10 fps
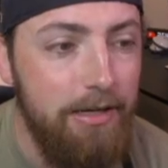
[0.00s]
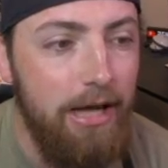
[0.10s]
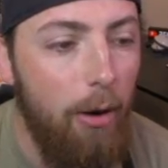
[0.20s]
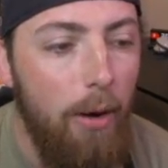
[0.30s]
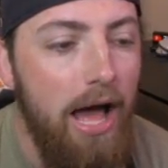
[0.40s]

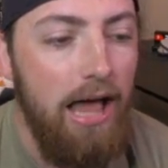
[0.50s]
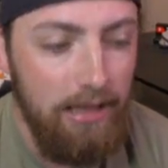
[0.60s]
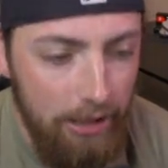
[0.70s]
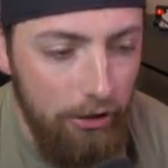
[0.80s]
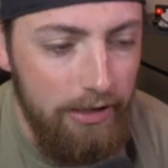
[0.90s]
video
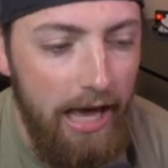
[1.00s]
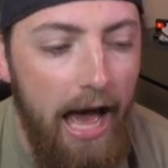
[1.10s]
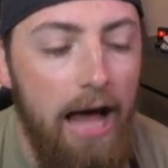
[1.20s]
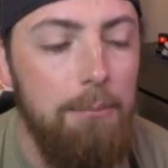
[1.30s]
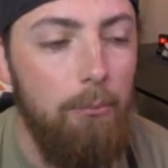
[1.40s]
literally
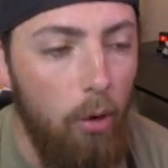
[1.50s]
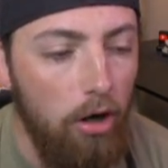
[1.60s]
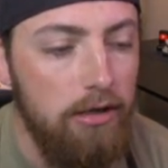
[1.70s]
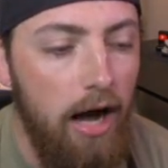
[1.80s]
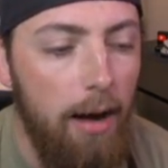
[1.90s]
had
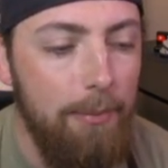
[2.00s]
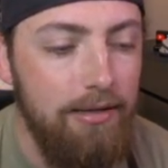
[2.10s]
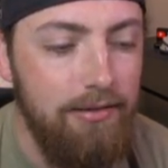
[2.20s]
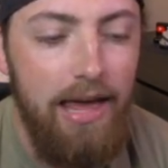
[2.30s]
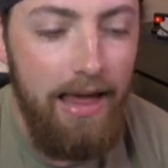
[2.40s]
more
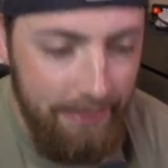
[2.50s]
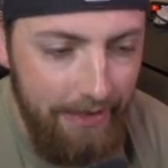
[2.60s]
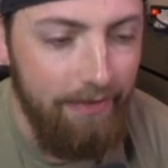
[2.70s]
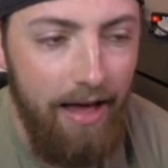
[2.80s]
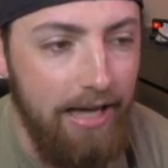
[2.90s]
comments
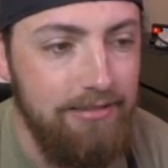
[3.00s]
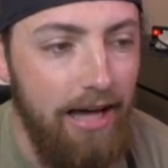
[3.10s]
than likes.